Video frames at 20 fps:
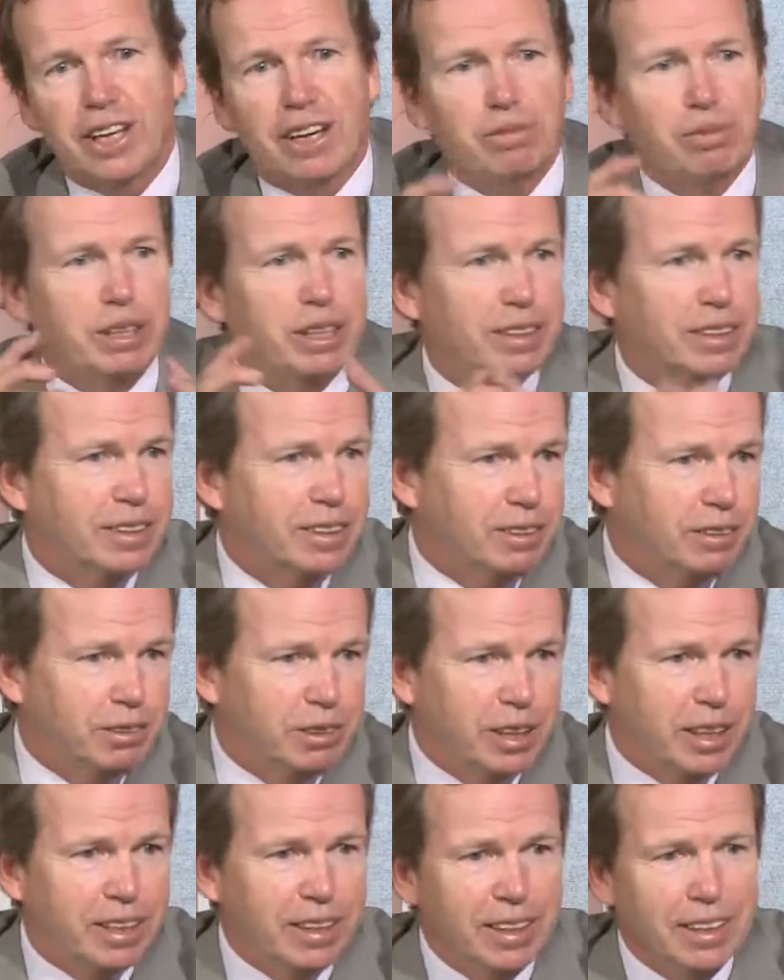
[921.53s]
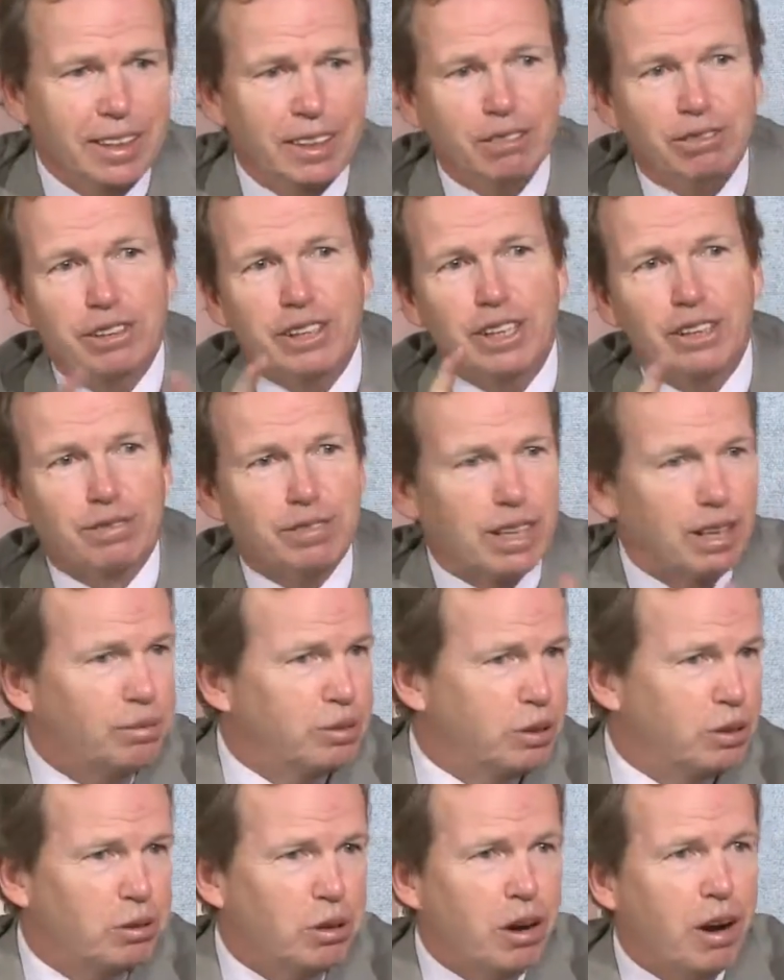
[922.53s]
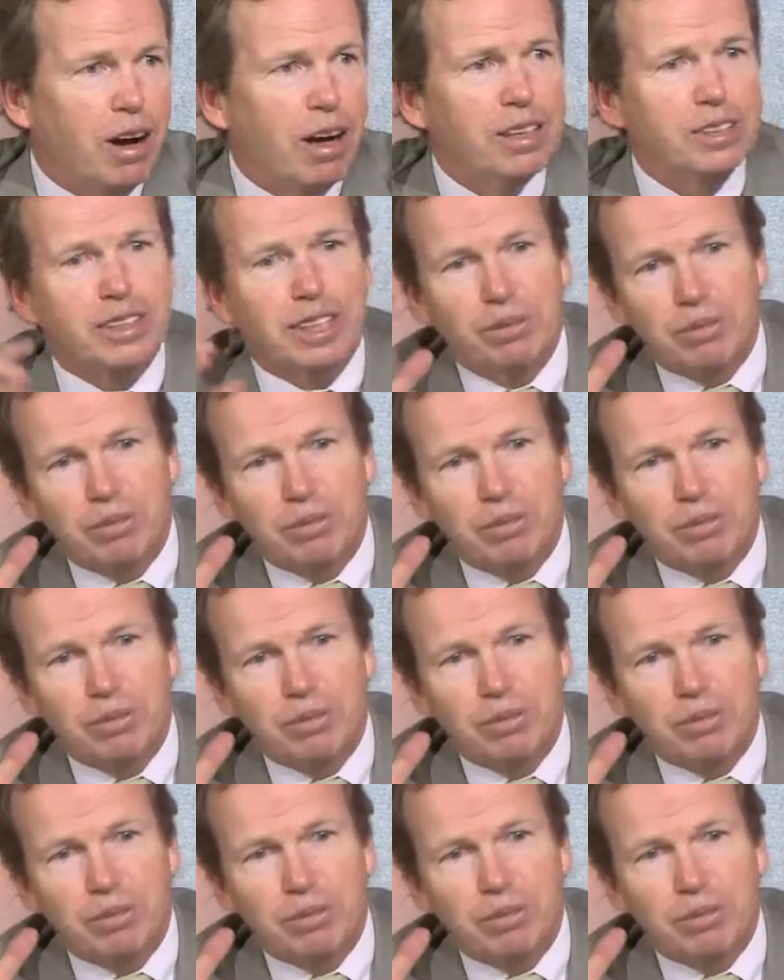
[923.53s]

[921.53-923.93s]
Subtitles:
I've been to VFW halls.